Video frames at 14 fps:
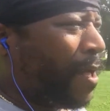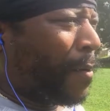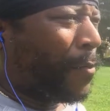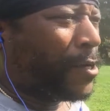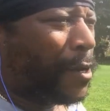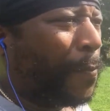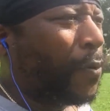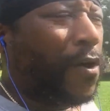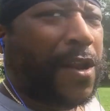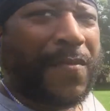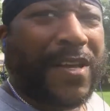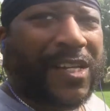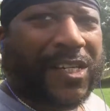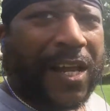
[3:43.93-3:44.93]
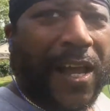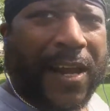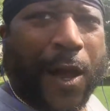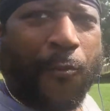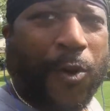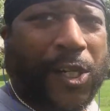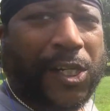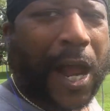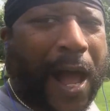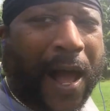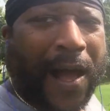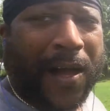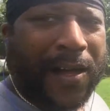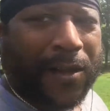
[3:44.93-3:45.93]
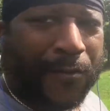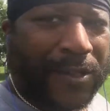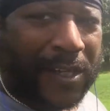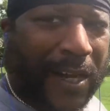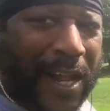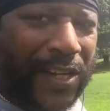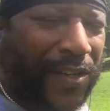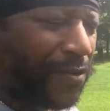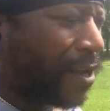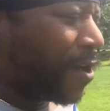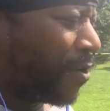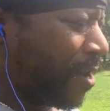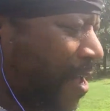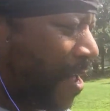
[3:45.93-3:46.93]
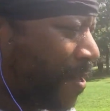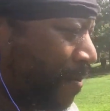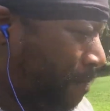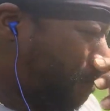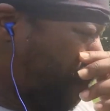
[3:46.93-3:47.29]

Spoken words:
But the point of me sharing that with y'all was to let you know that